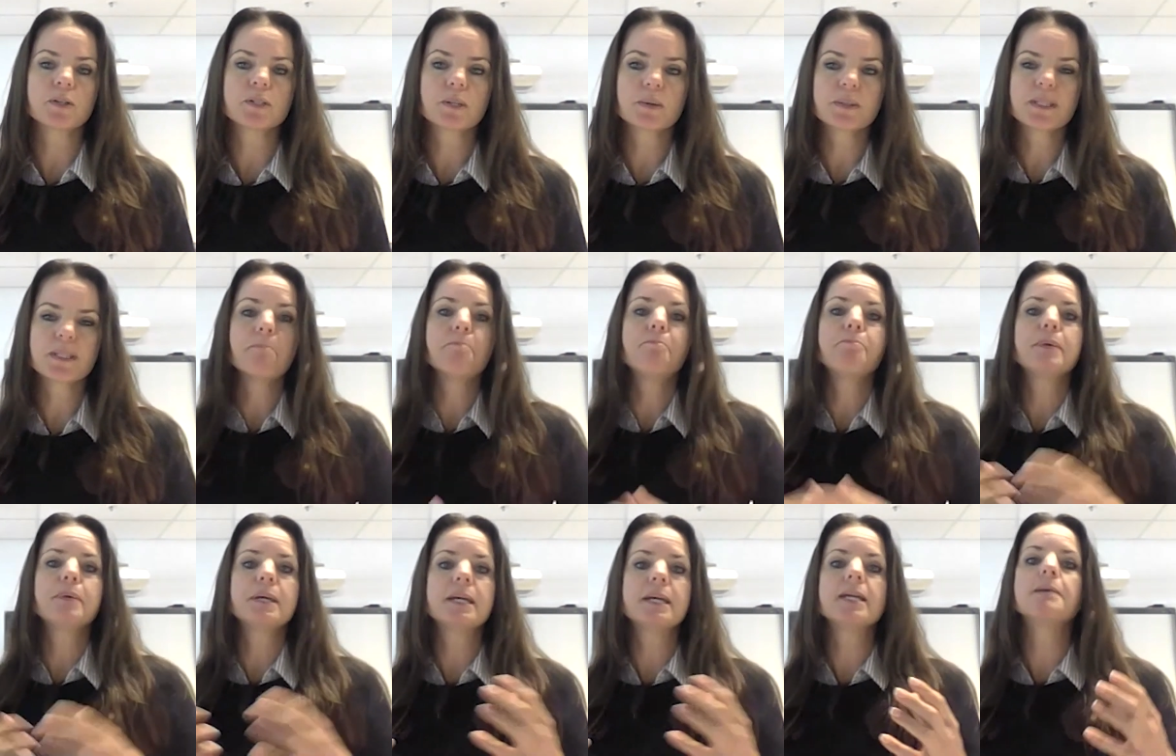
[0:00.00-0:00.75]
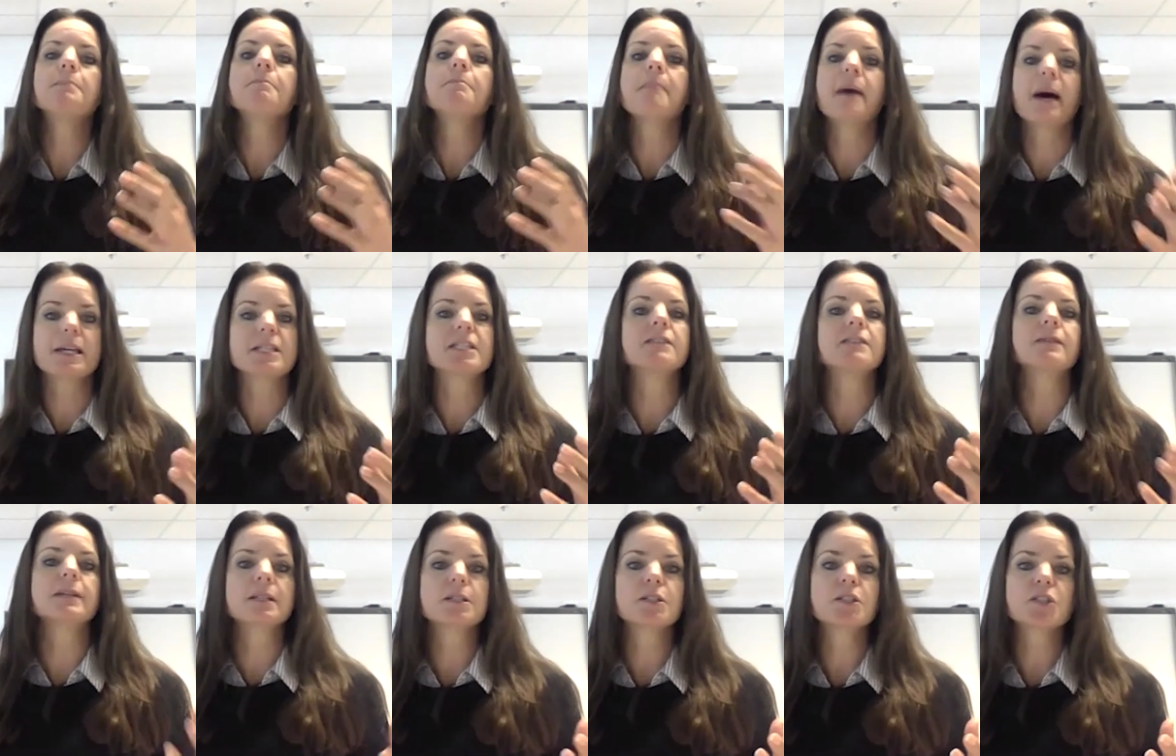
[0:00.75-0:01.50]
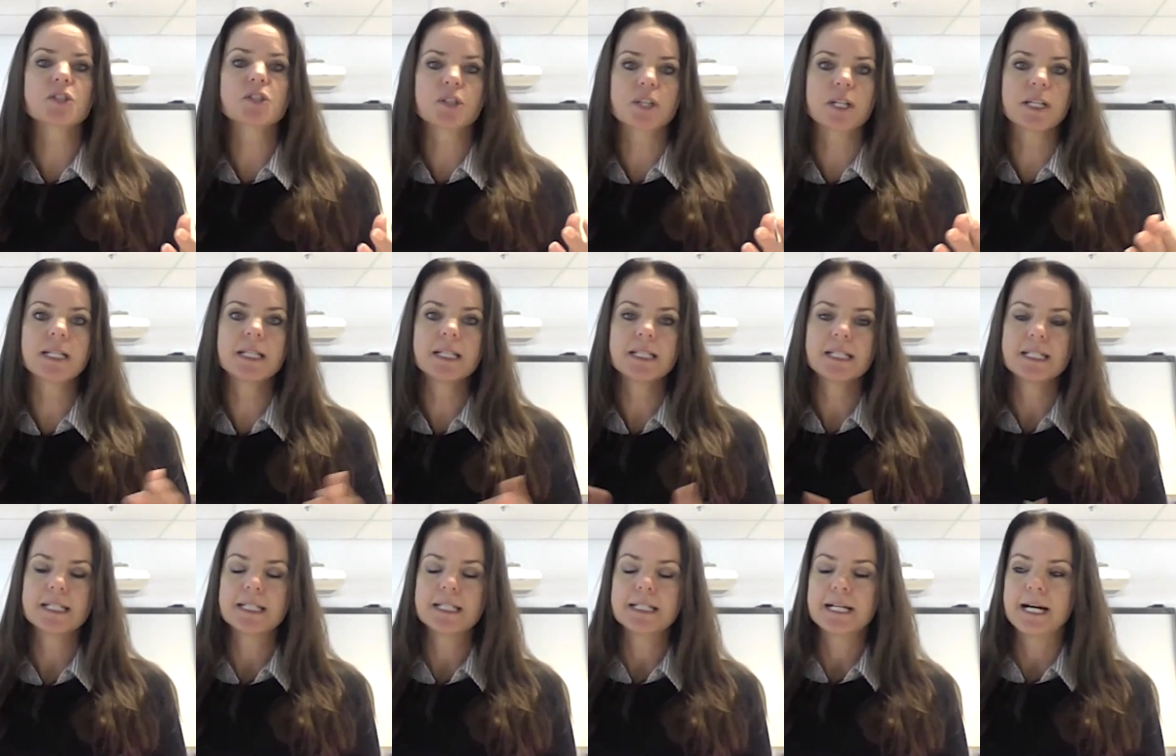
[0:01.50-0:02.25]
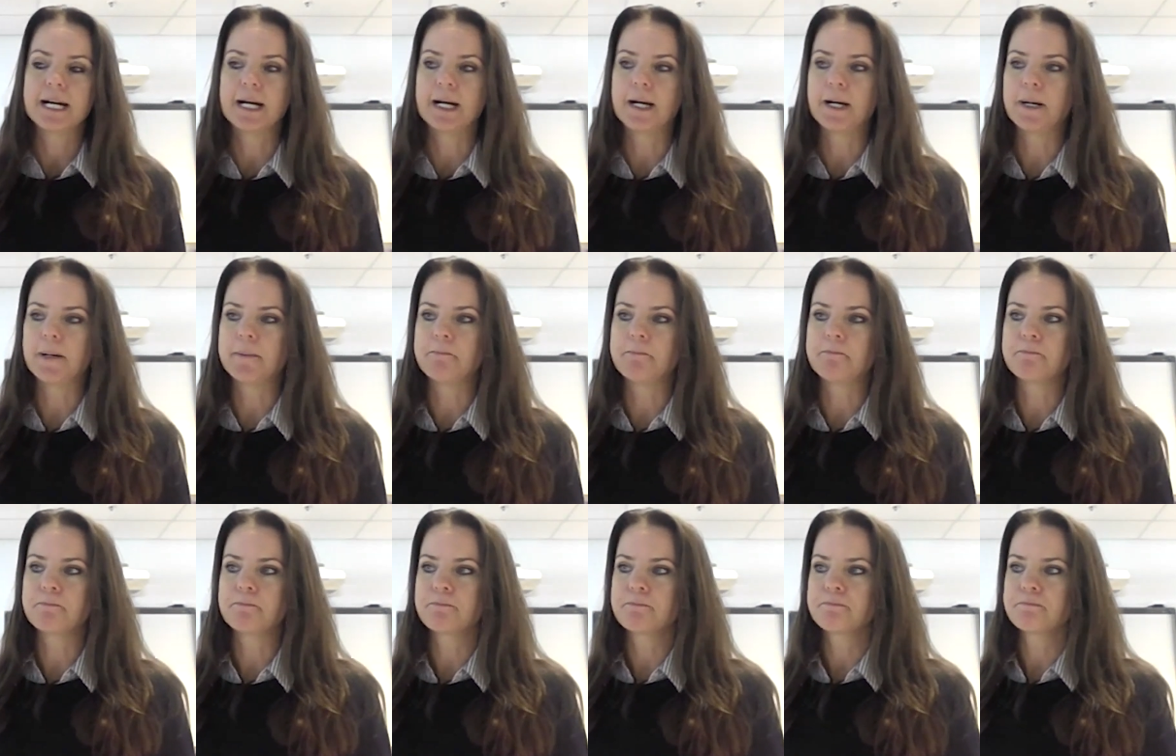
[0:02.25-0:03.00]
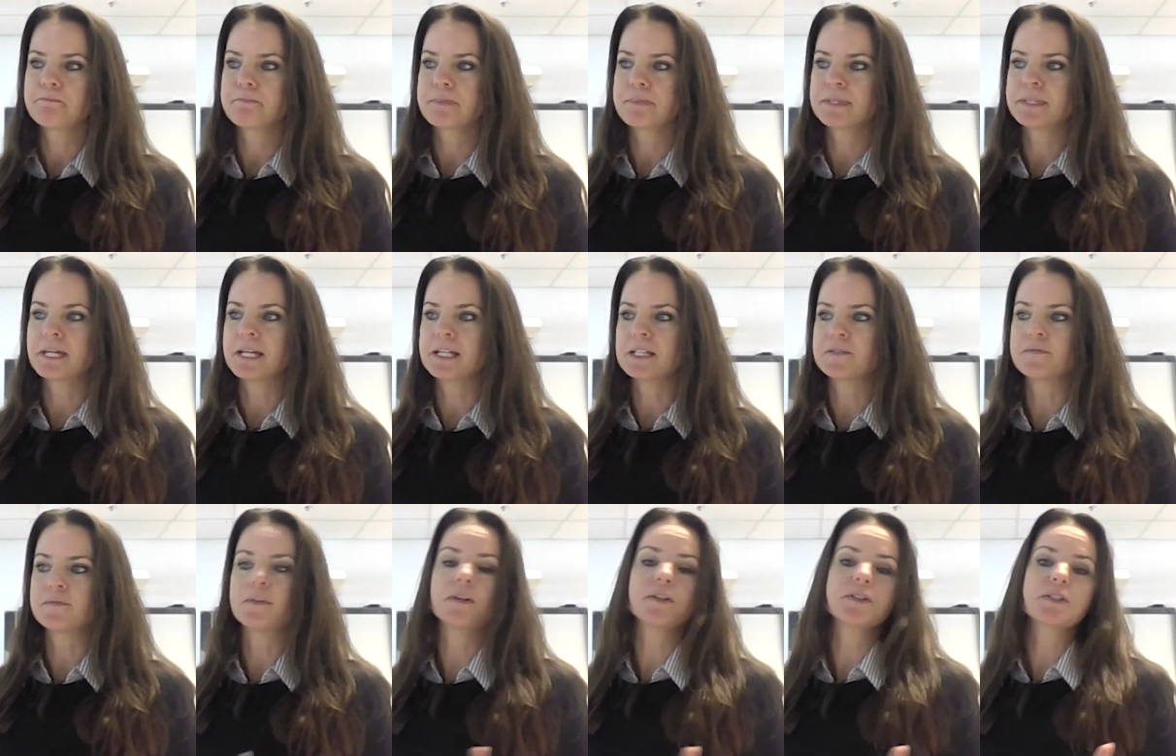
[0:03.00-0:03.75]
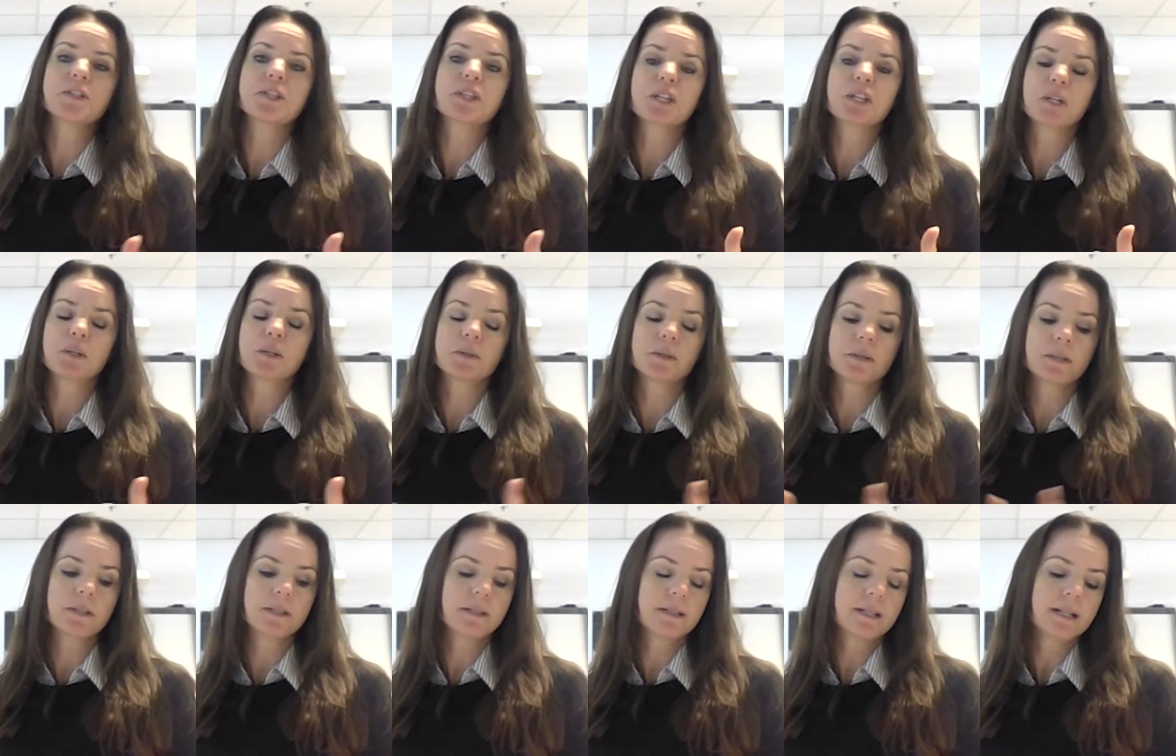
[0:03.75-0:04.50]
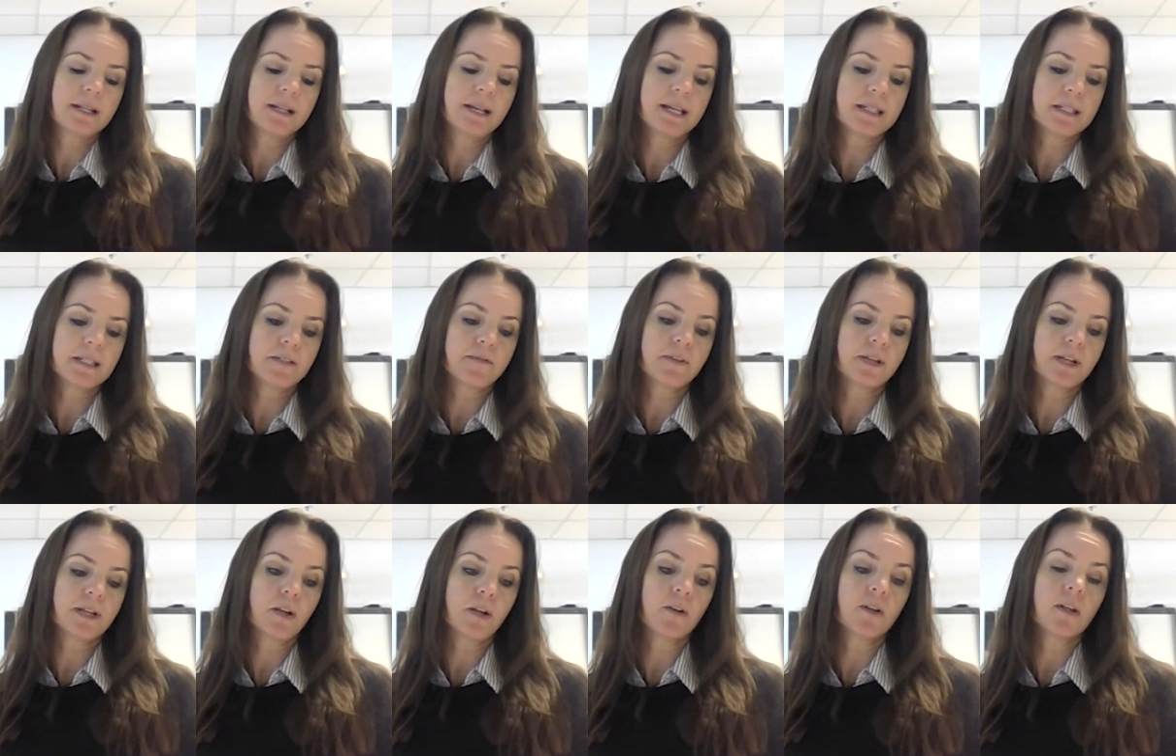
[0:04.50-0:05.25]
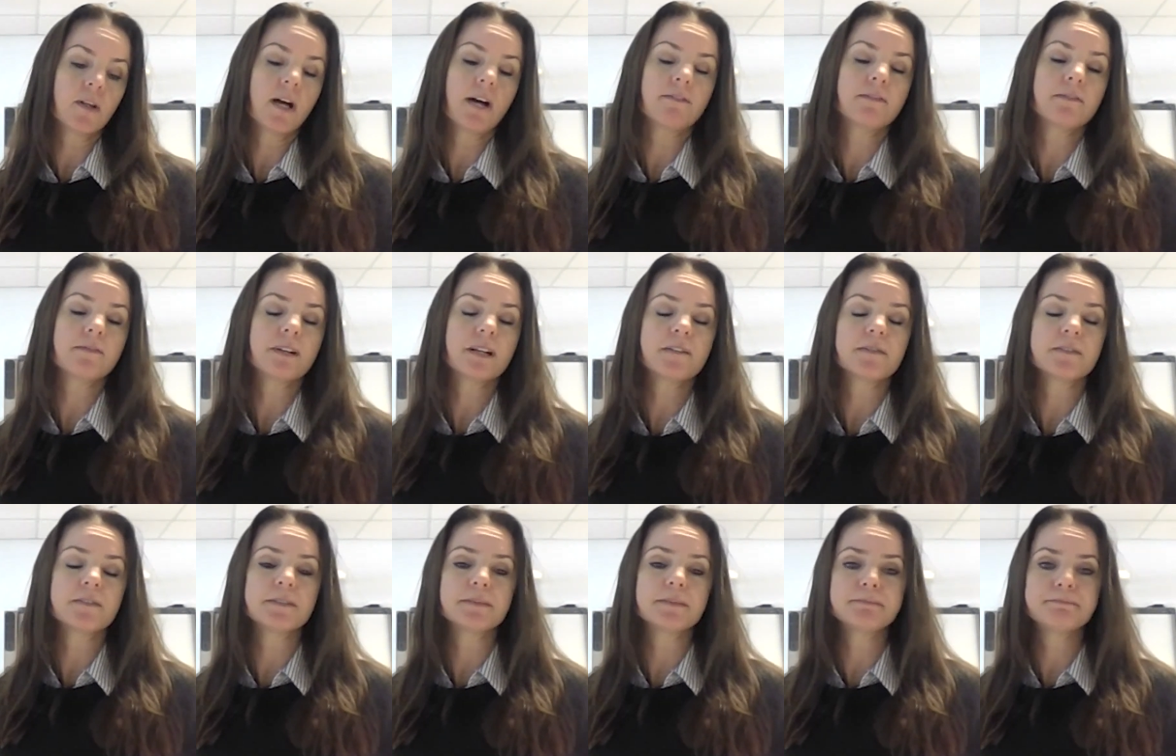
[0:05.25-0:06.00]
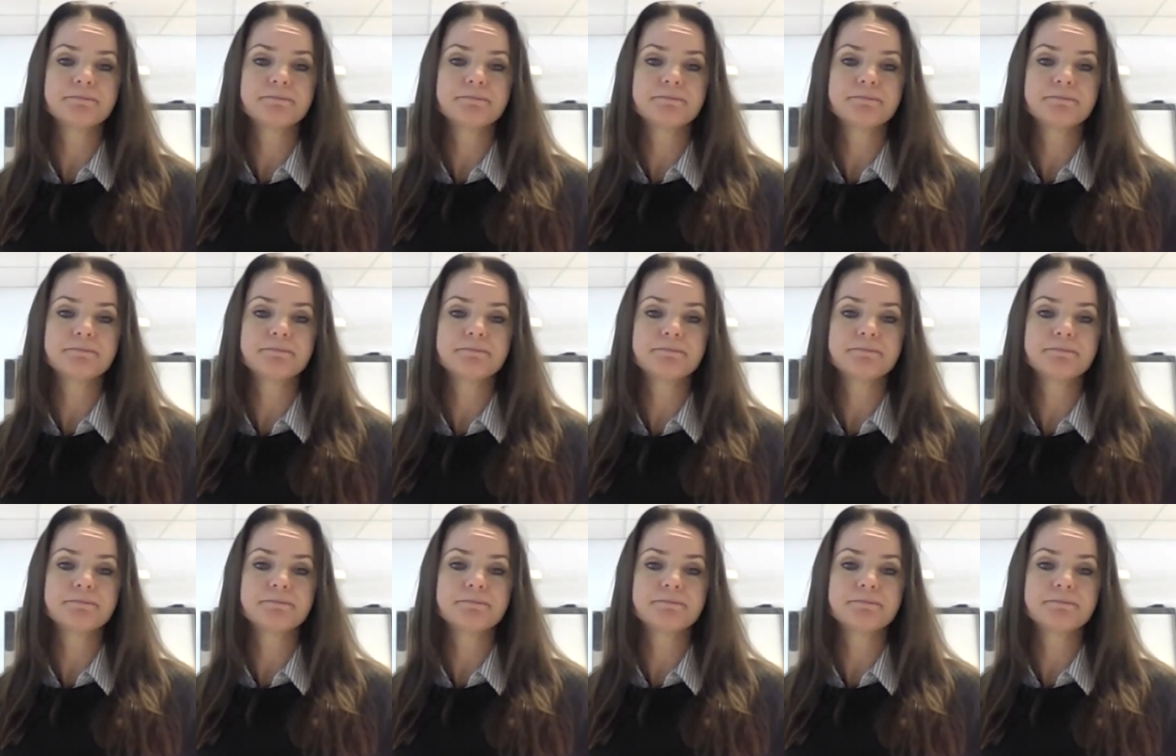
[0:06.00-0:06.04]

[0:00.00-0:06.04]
So it's a big, massive industry that is very secure and has a very long life in front of it.